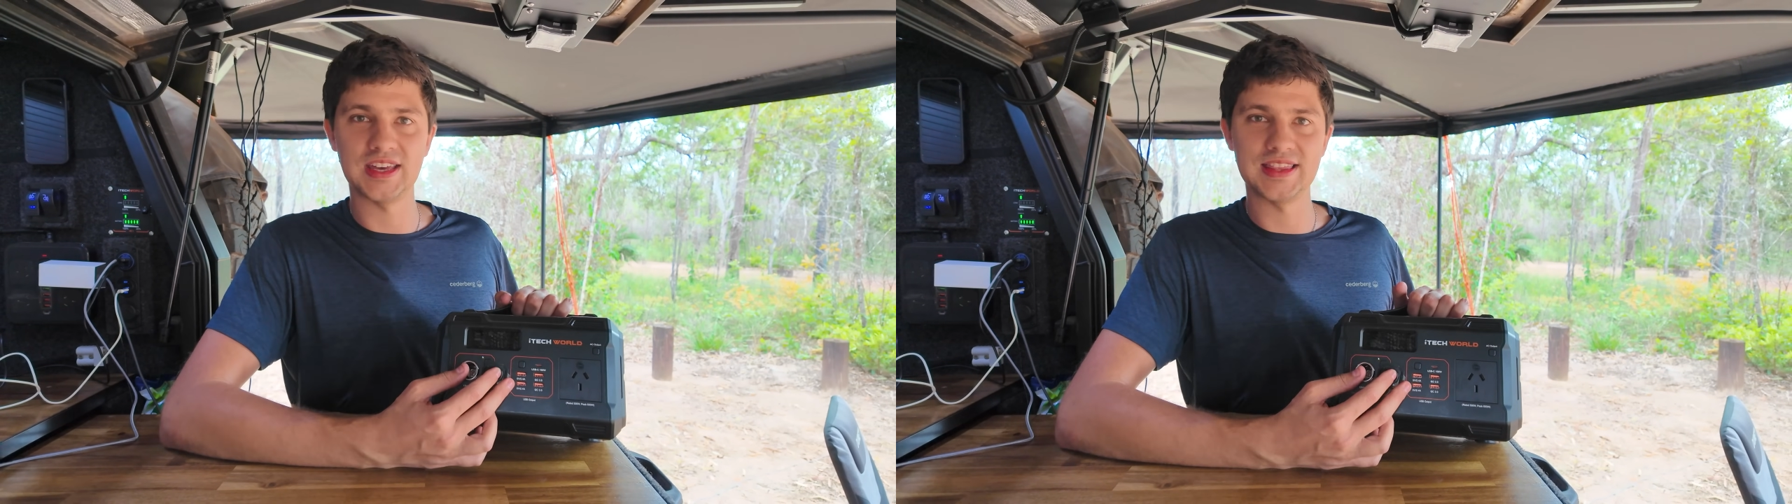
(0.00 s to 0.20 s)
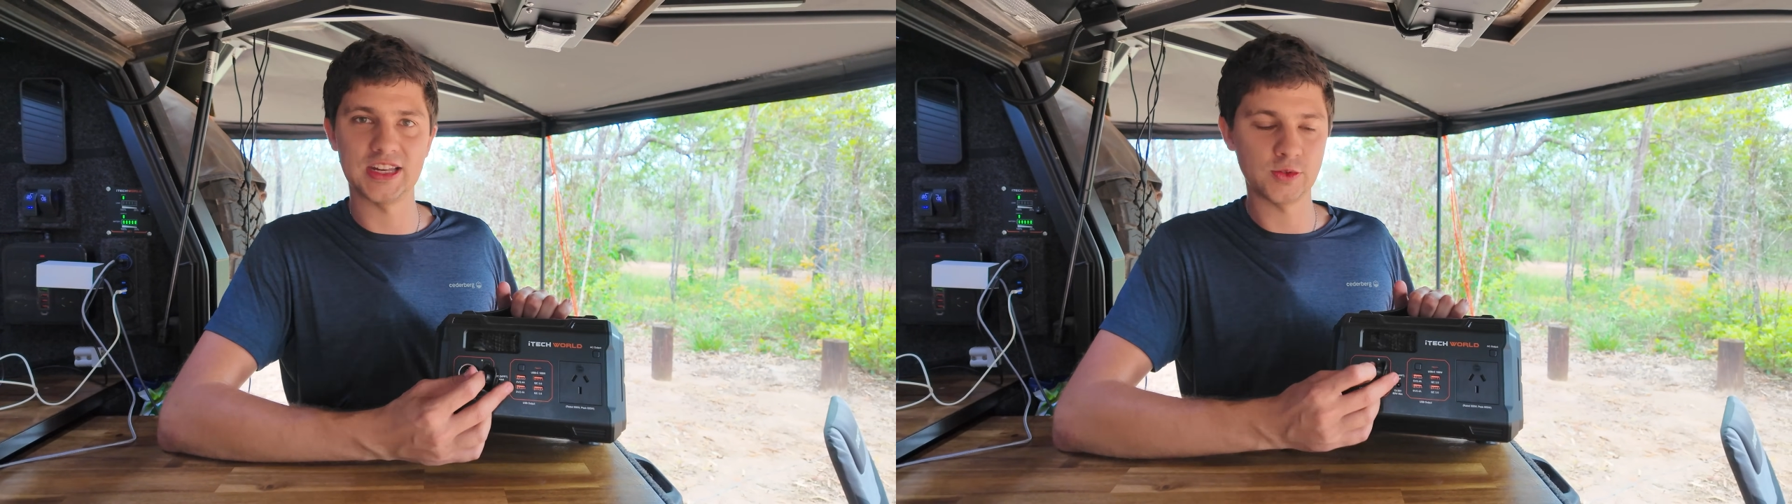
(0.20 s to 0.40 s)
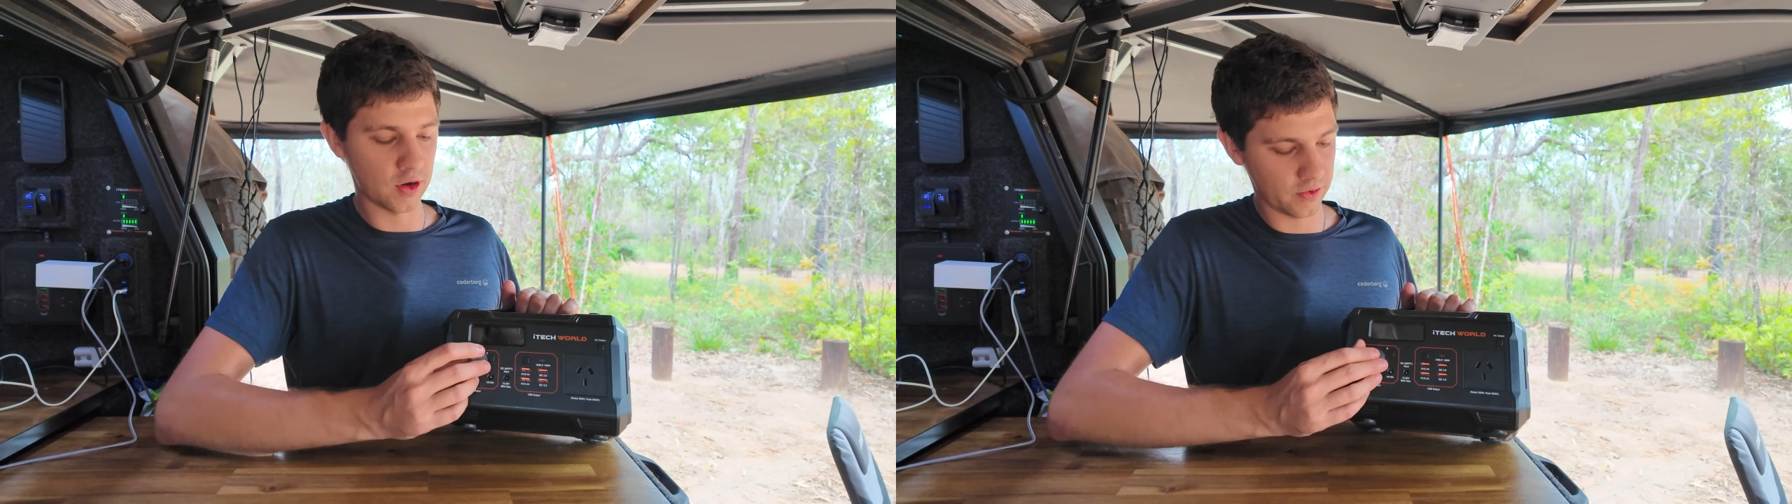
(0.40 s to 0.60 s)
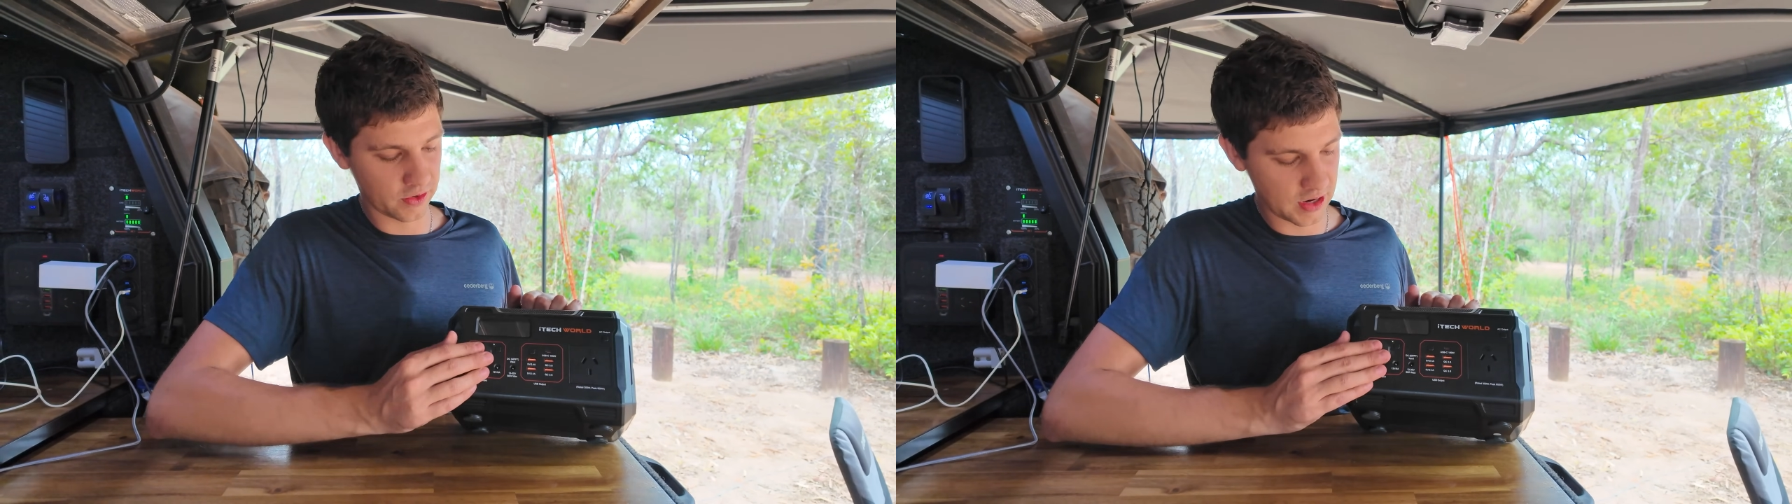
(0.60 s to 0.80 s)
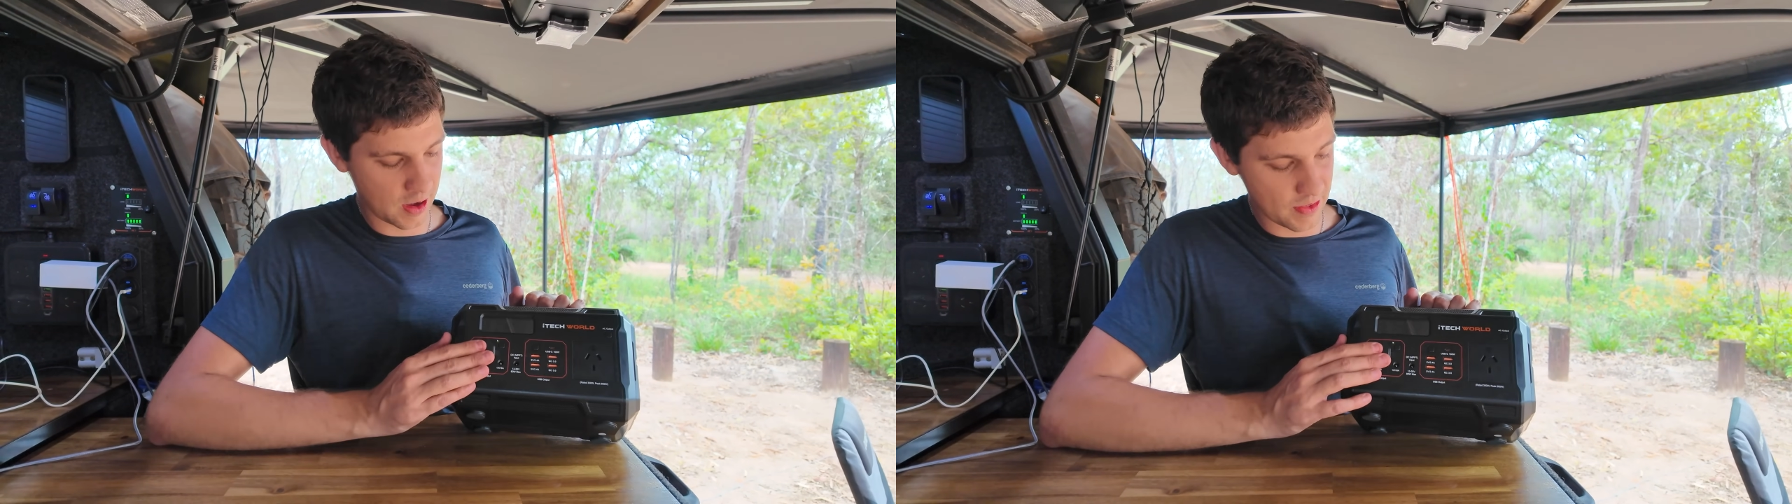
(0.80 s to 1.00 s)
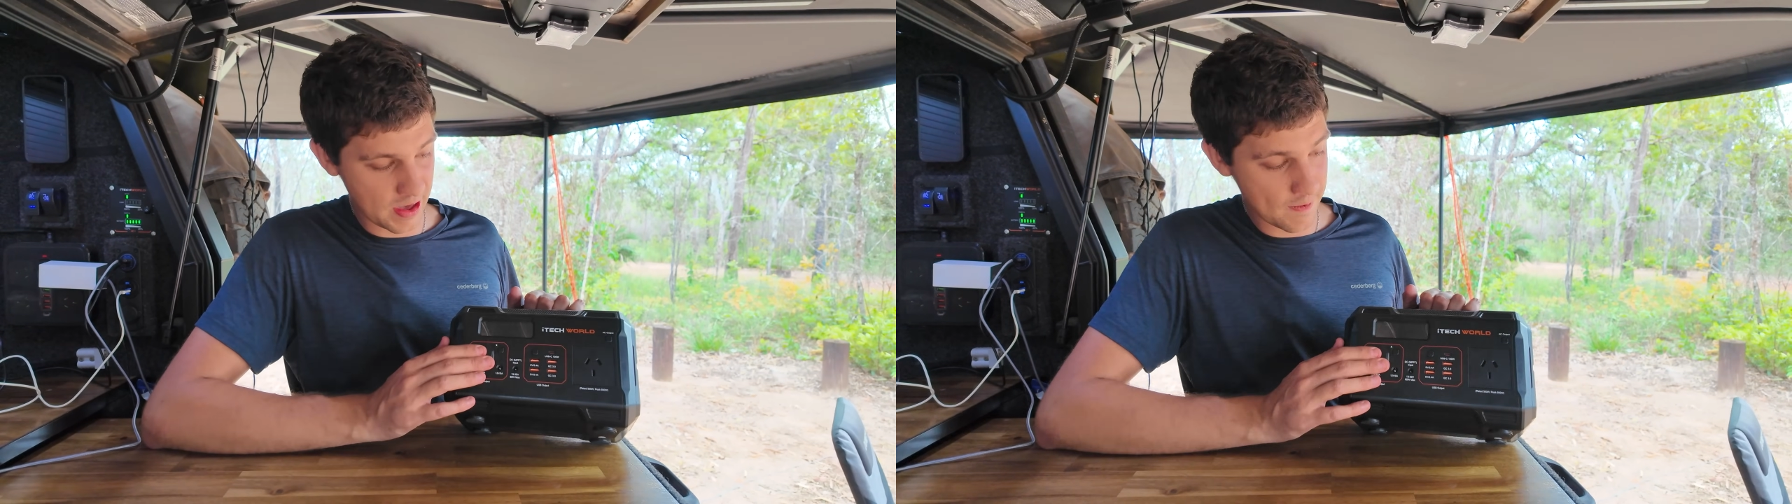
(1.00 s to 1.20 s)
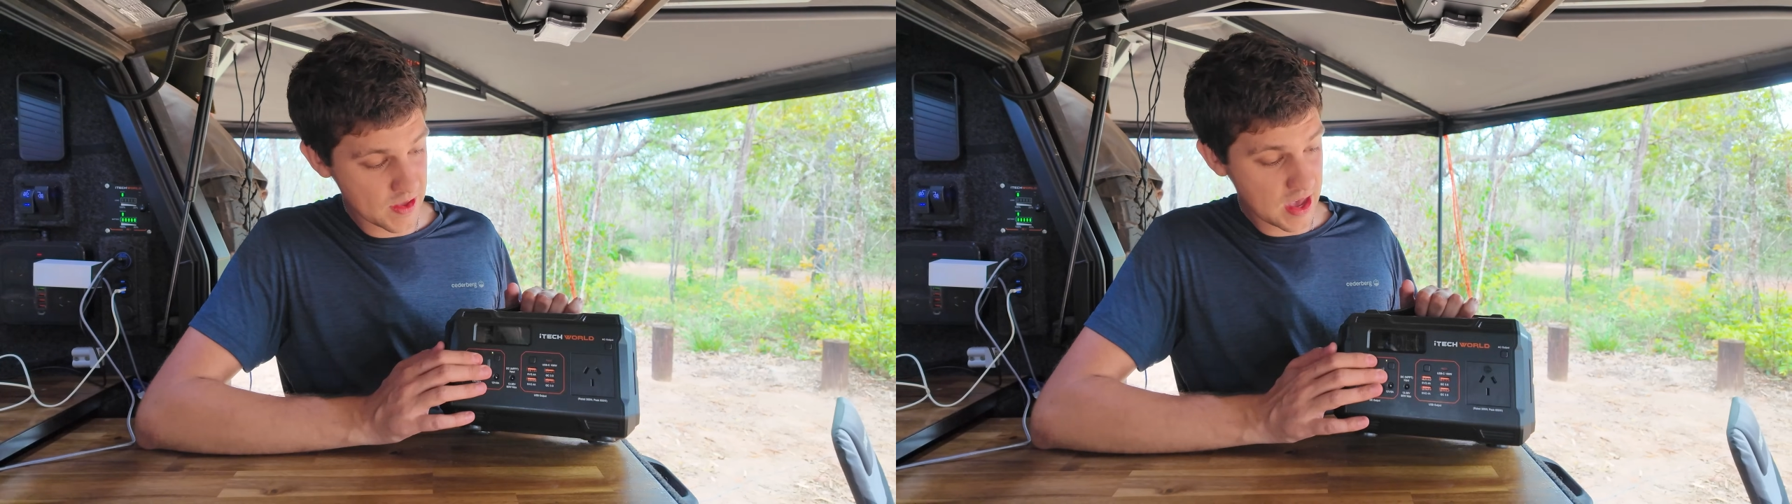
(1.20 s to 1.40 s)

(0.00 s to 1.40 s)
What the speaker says: in that 12 watt hub there.